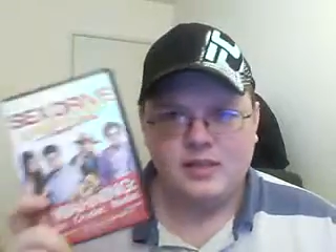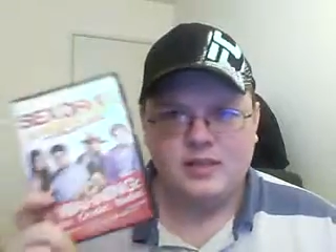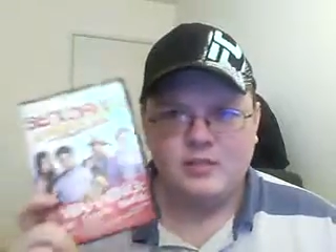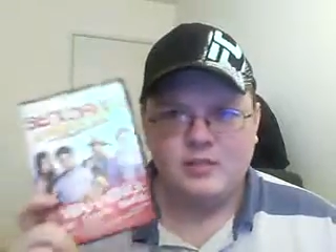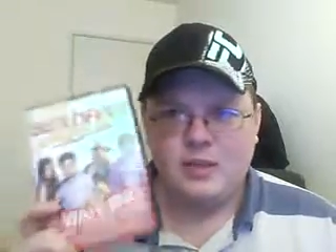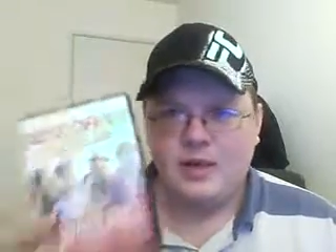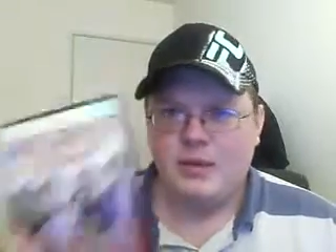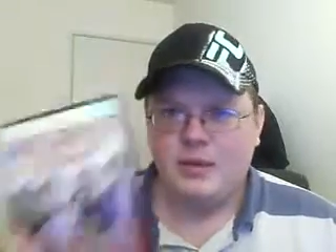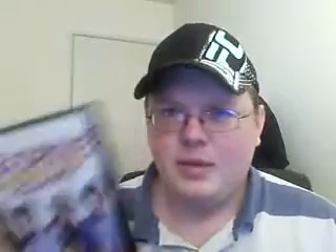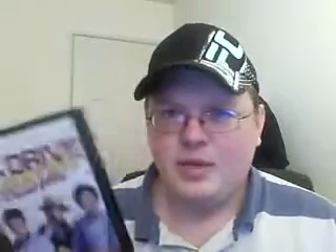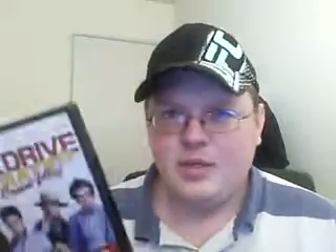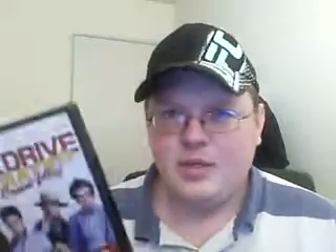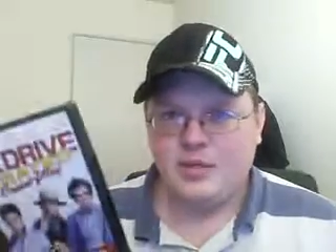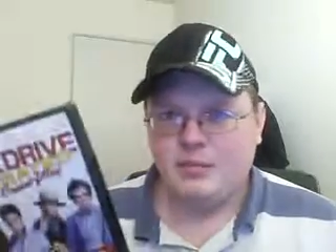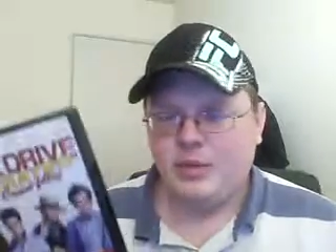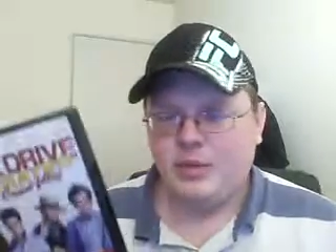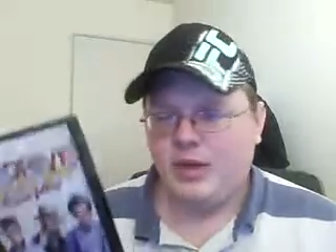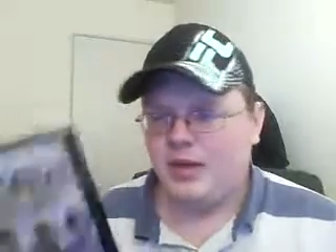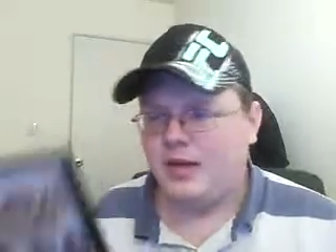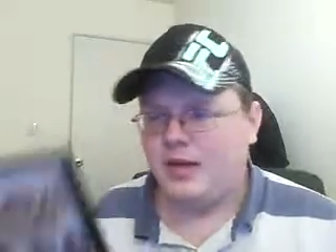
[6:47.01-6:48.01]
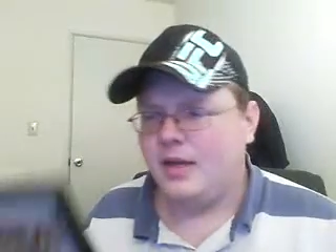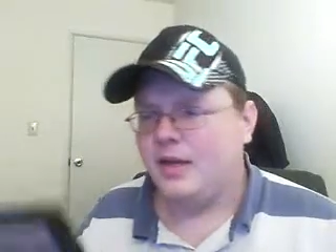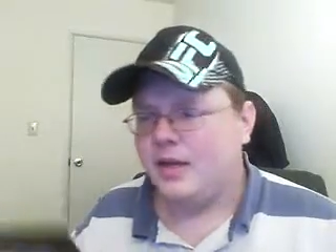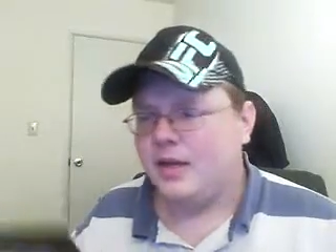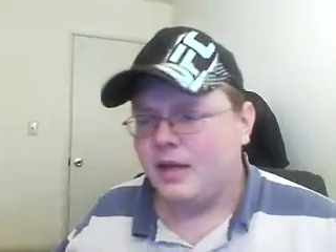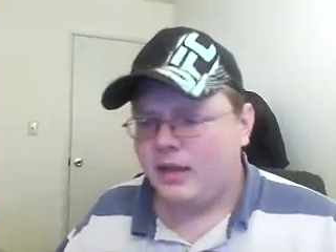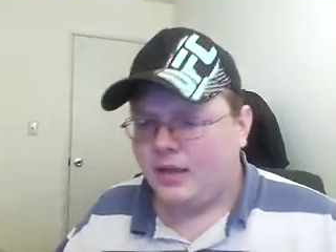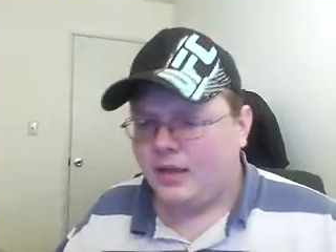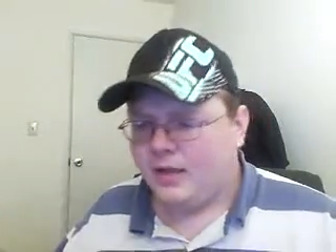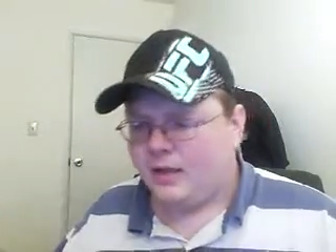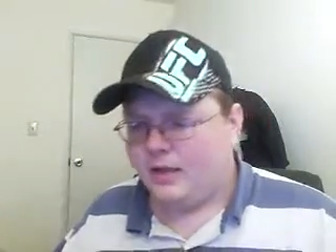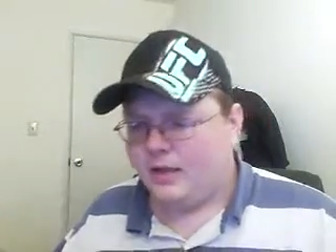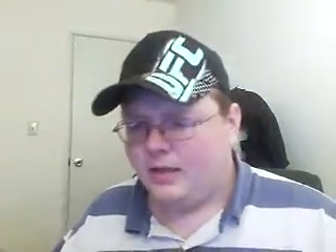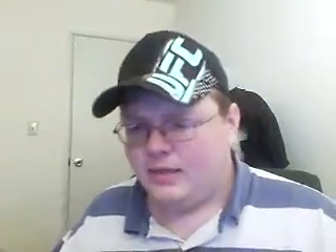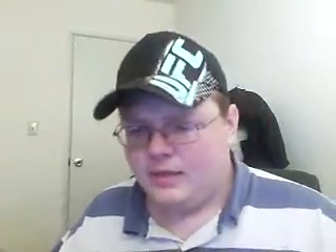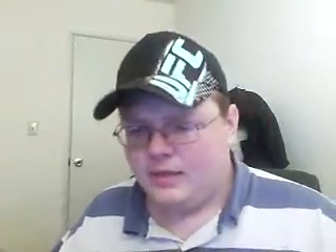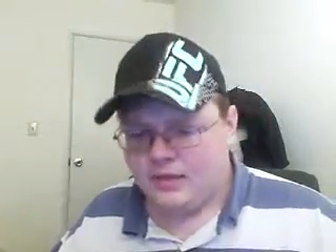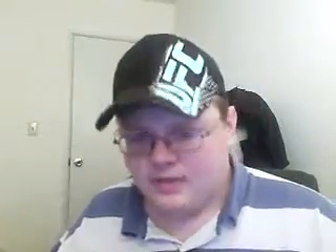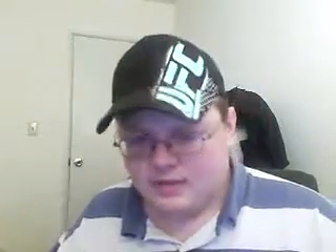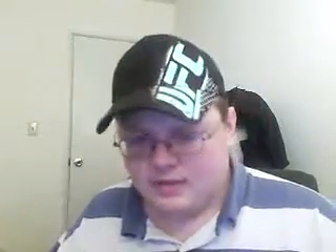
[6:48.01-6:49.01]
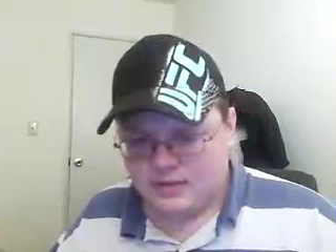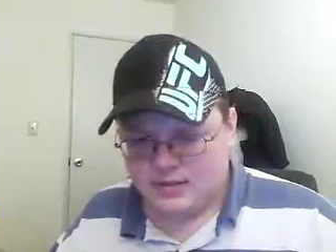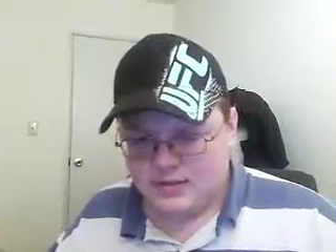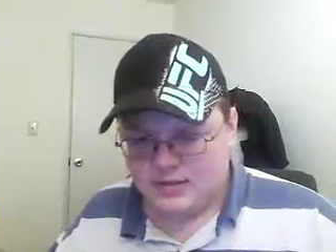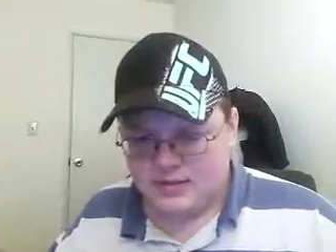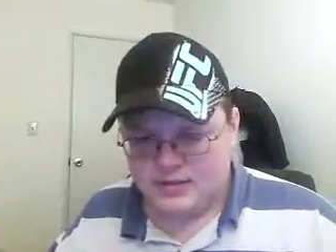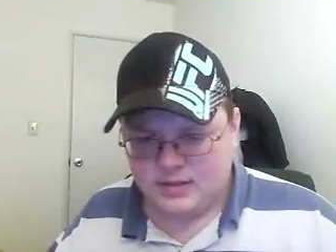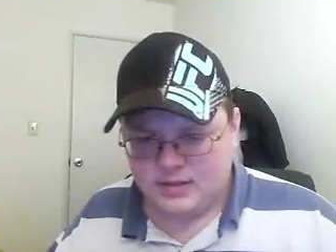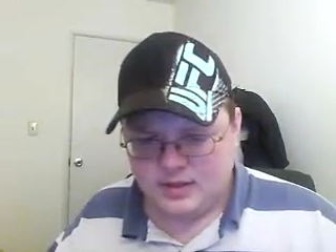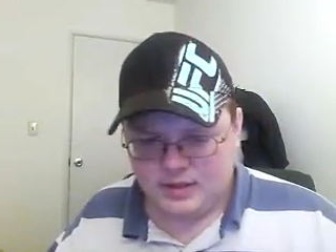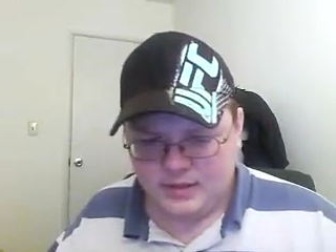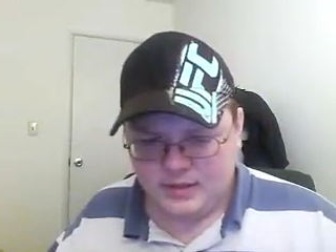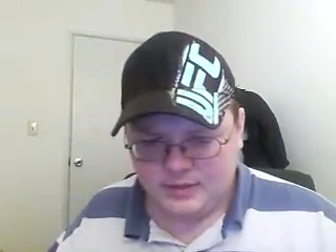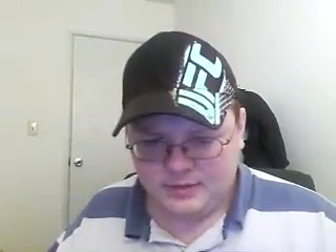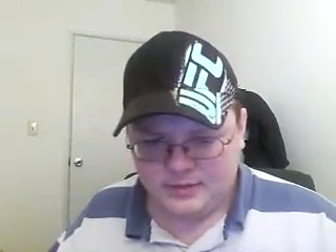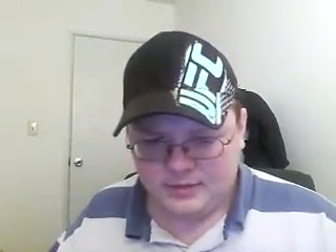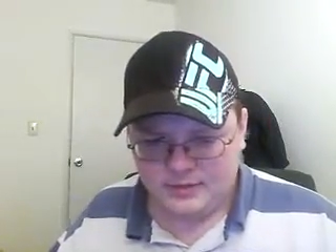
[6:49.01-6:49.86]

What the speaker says: This is my American Pie. This is